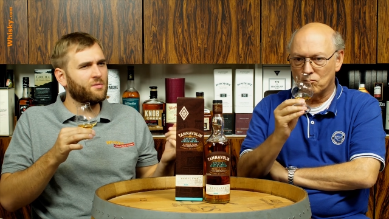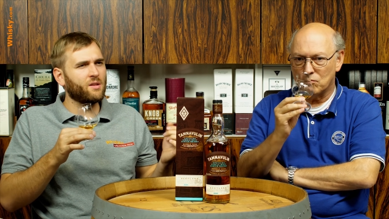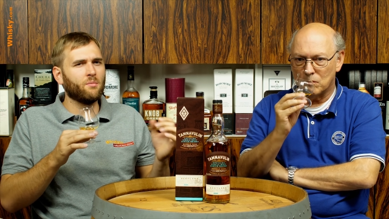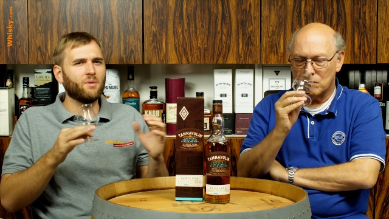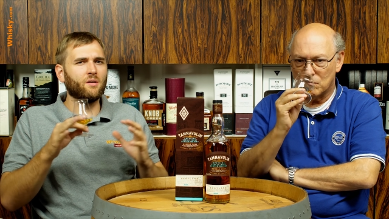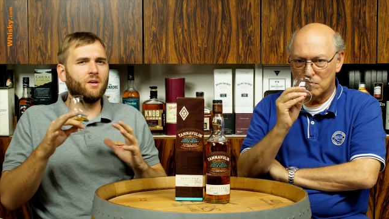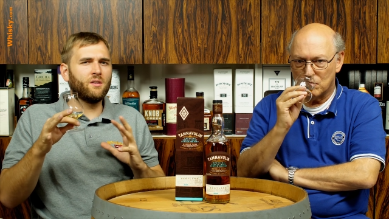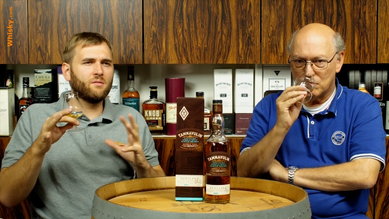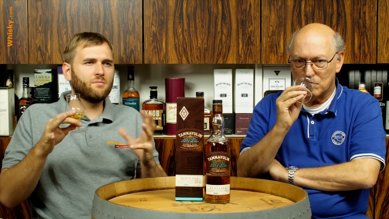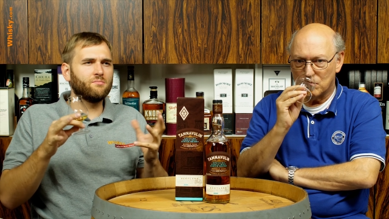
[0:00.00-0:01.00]
Speaker 1: mm-hmm. little bit of
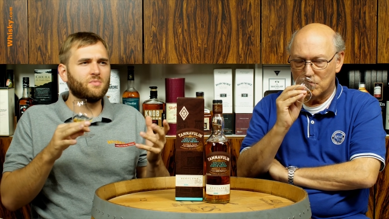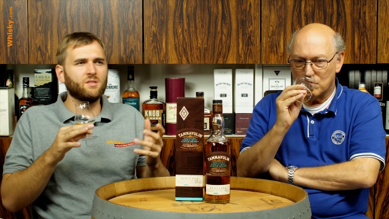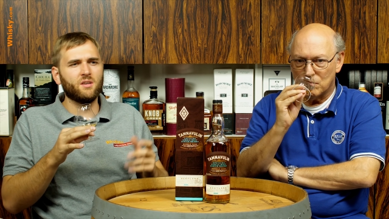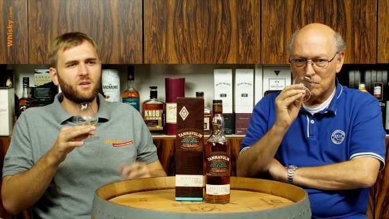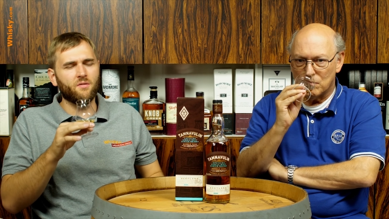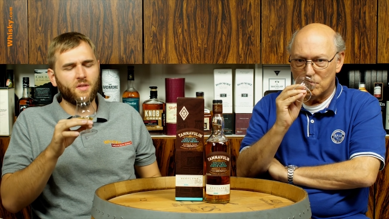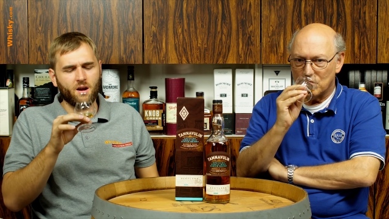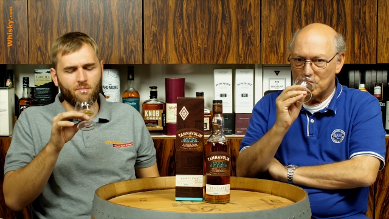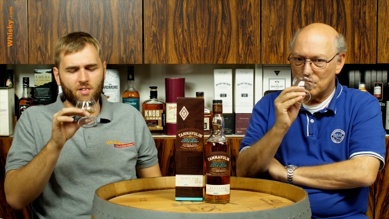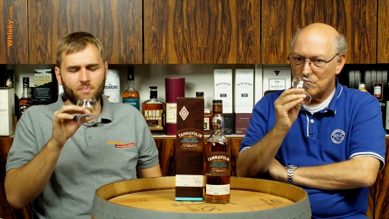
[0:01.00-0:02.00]
hint here and there,
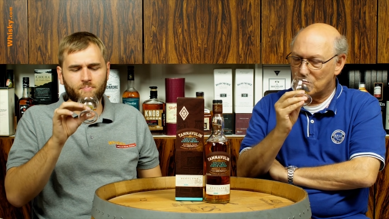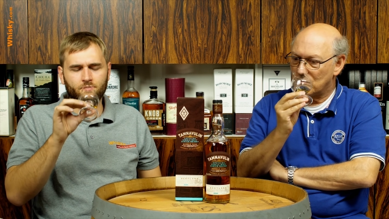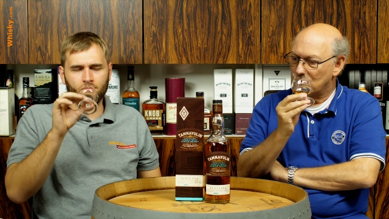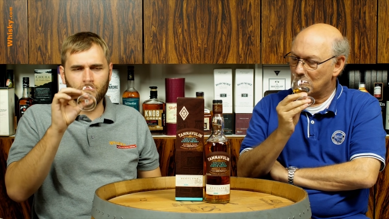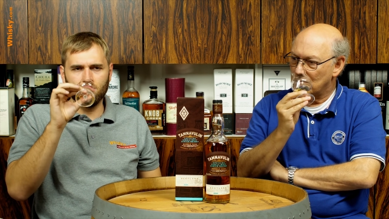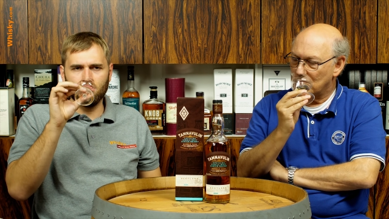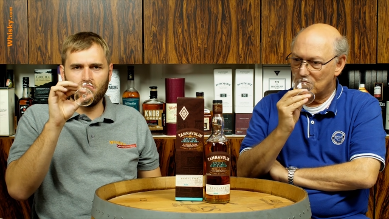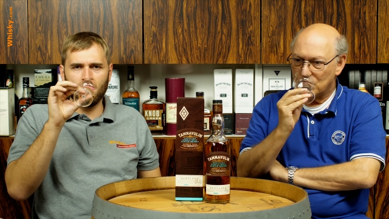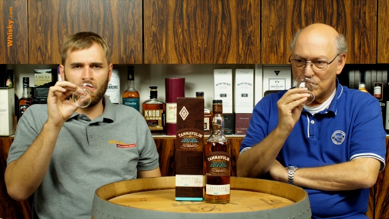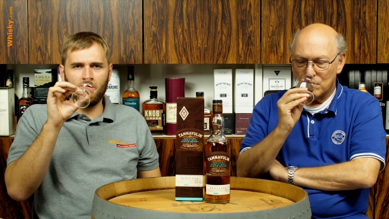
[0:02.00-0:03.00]
but
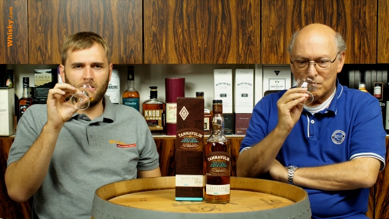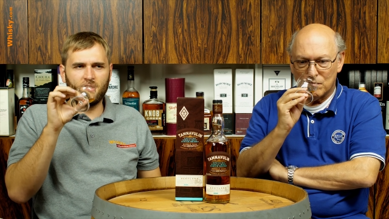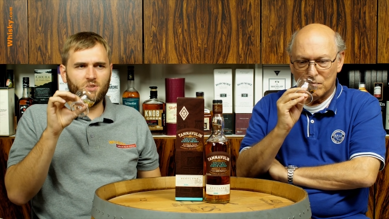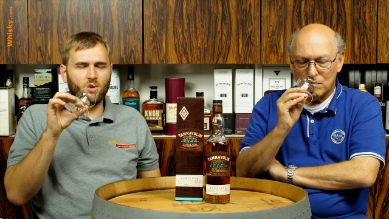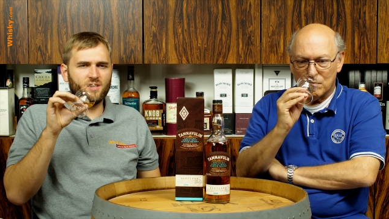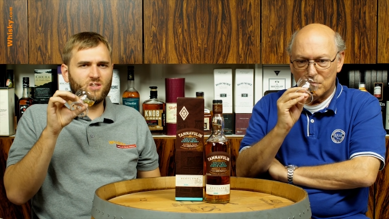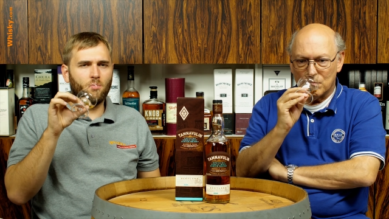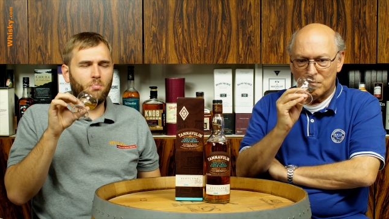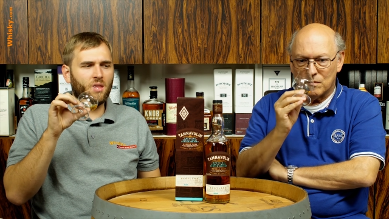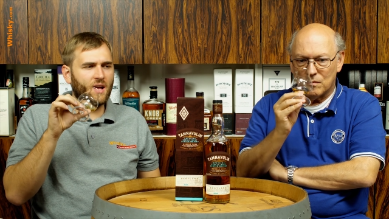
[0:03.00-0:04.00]
it's not as
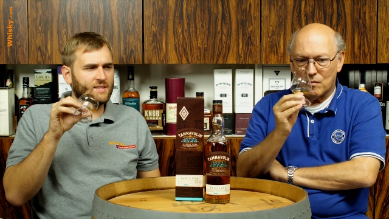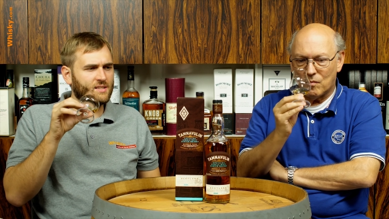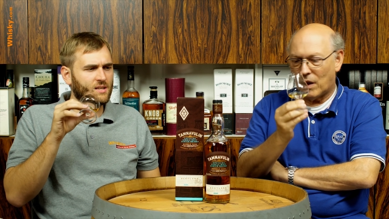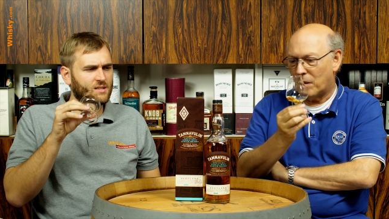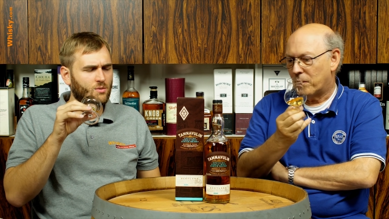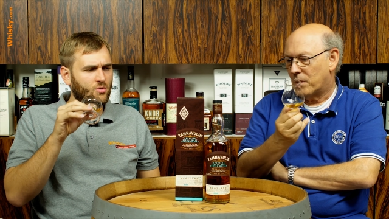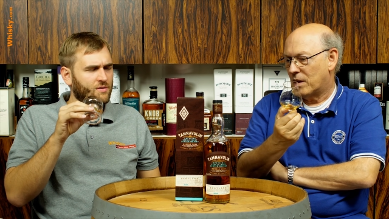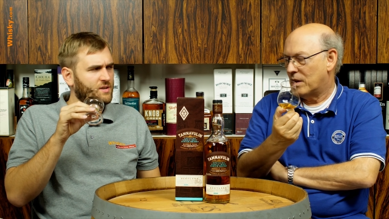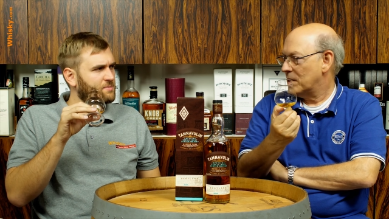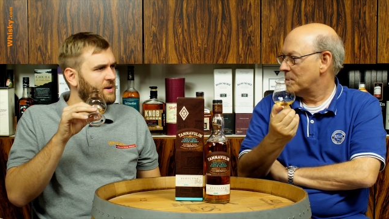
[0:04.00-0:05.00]
complex as yeah. I would have
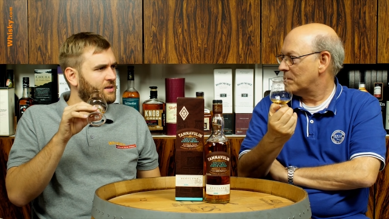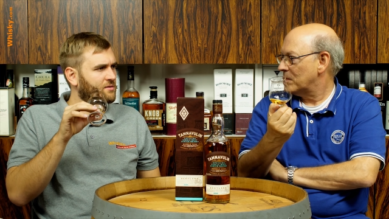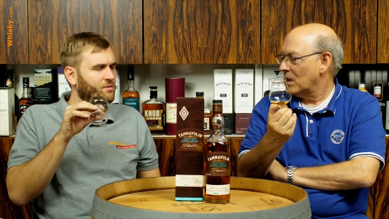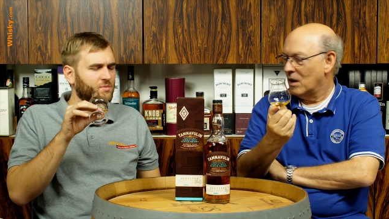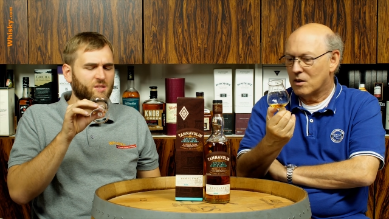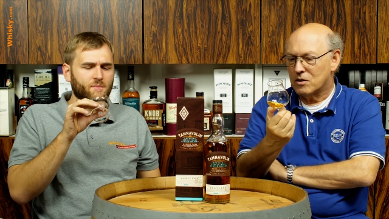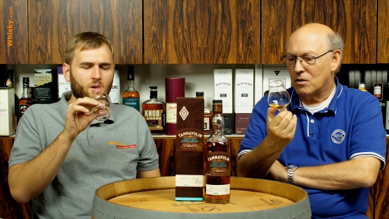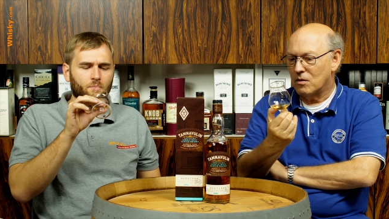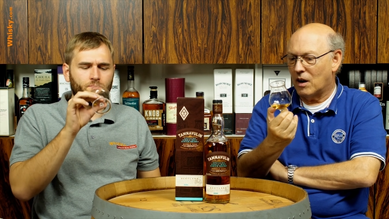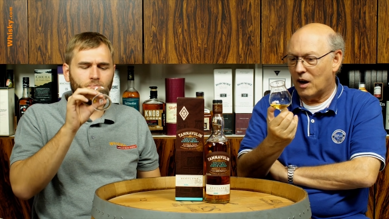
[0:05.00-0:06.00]
expected from the smell.
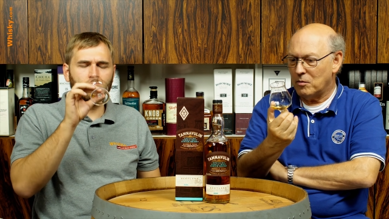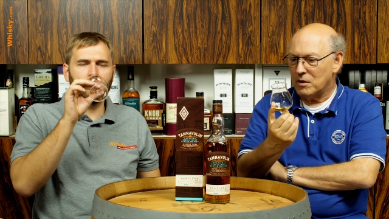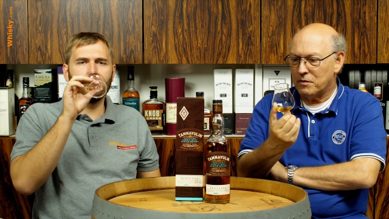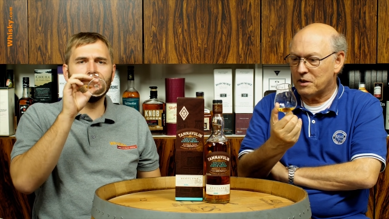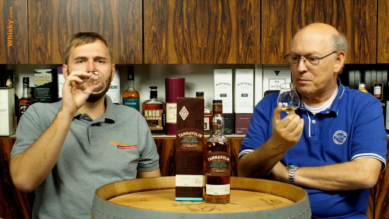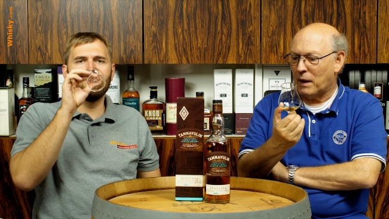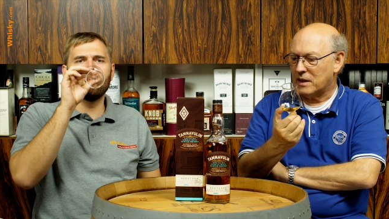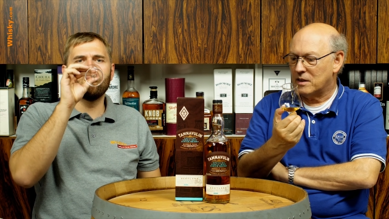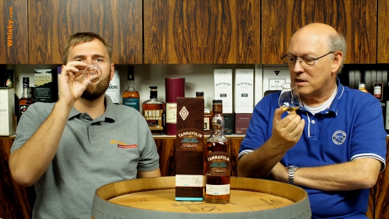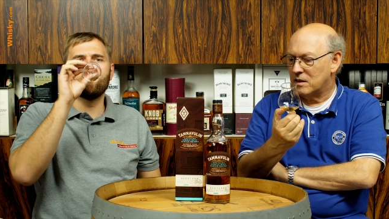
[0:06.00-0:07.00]
So
Speaker 2: I would have
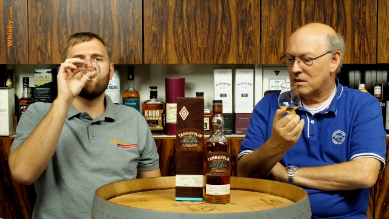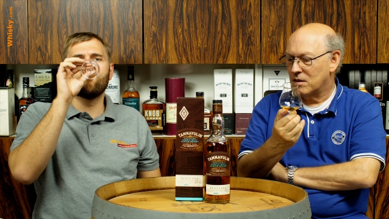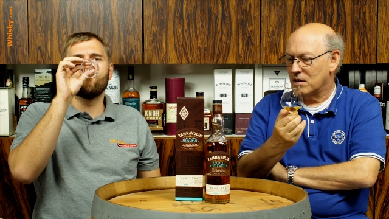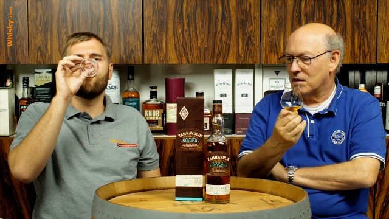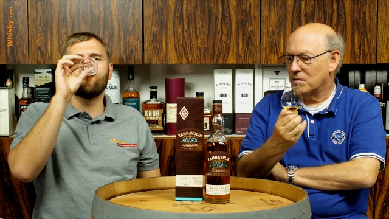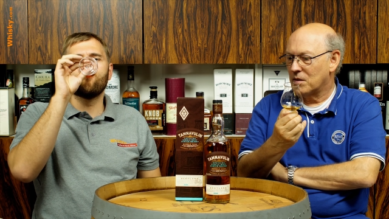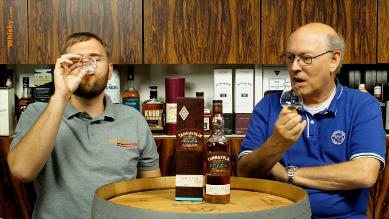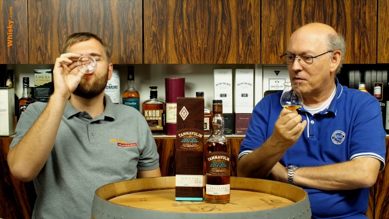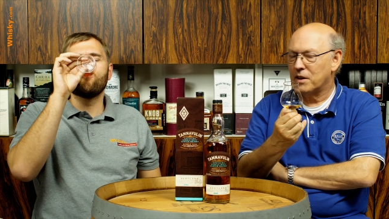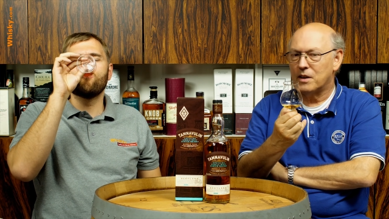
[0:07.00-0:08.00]
expected uh,
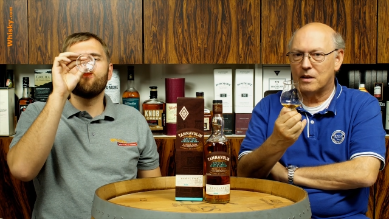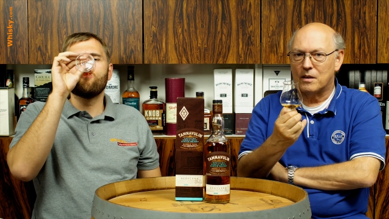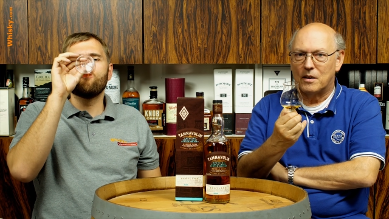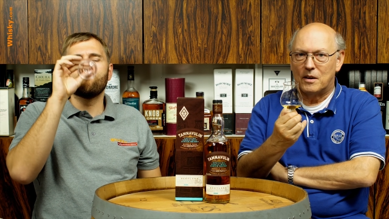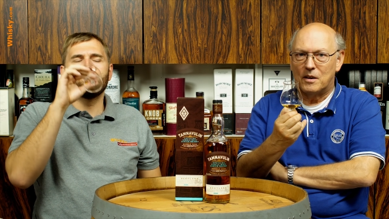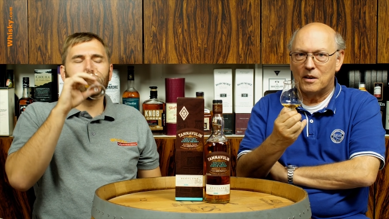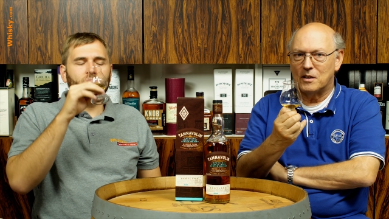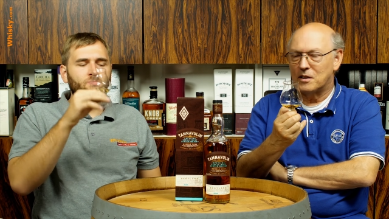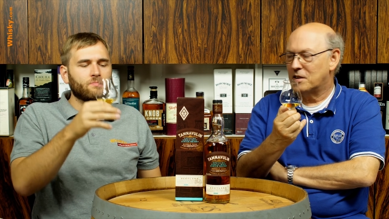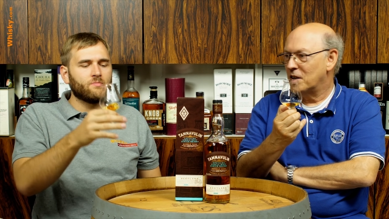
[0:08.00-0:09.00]
having a
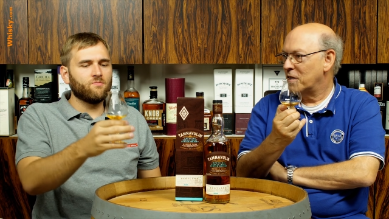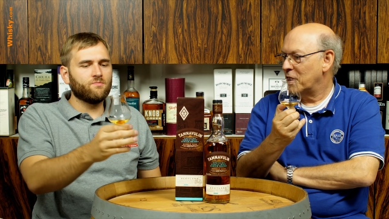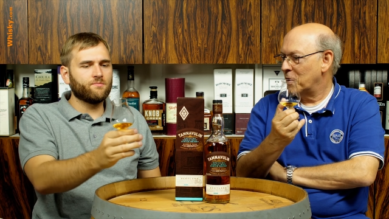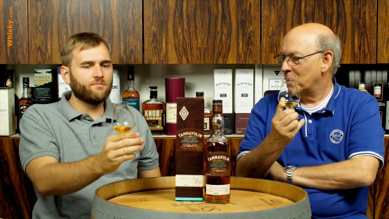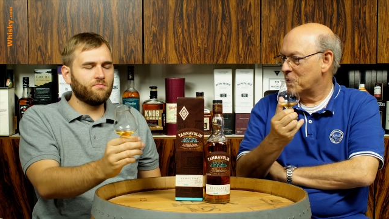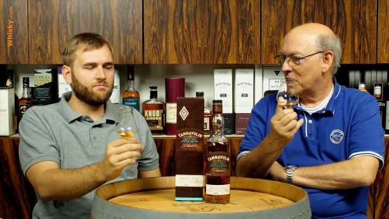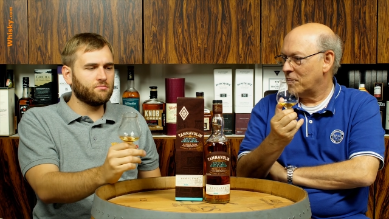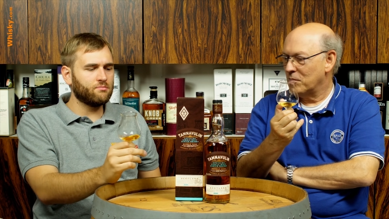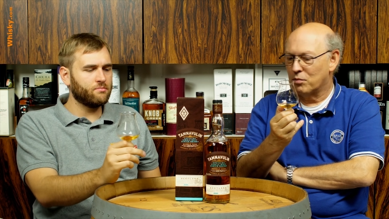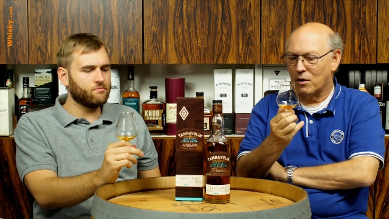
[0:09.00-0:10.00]
distillery which
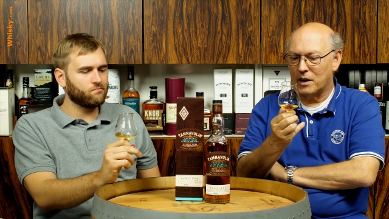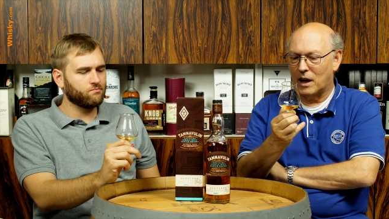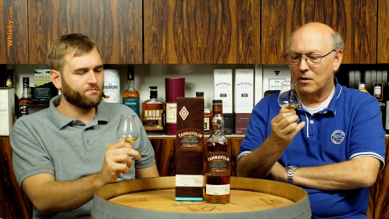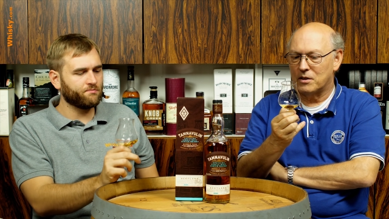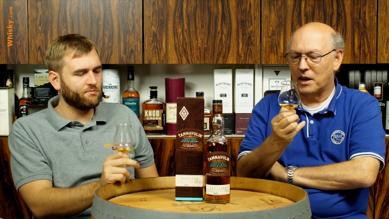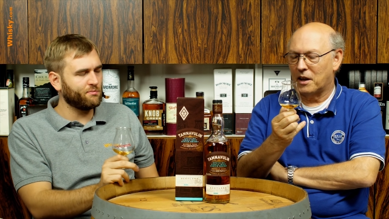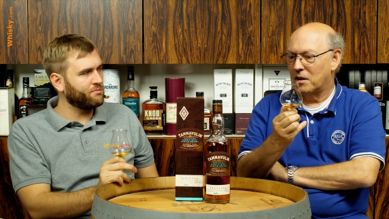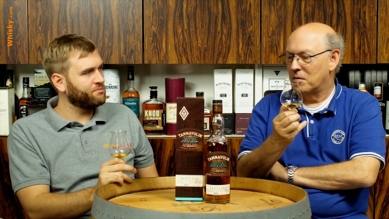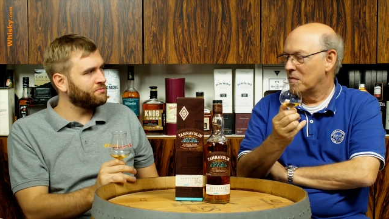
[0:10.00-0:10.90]
haven't brought out a